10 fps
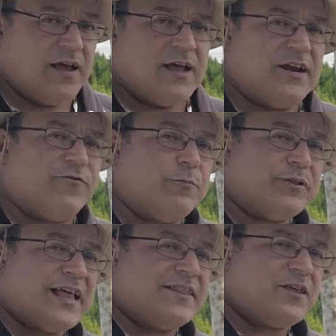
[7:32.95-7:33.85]
If we
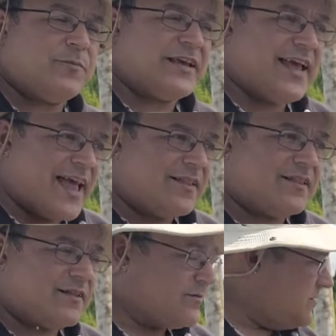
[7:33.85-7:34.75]
plant them
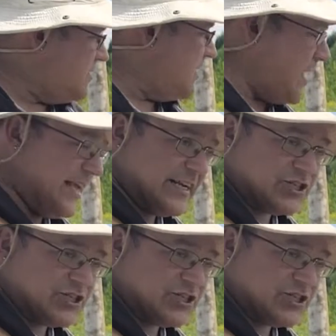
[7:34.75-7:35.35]
again in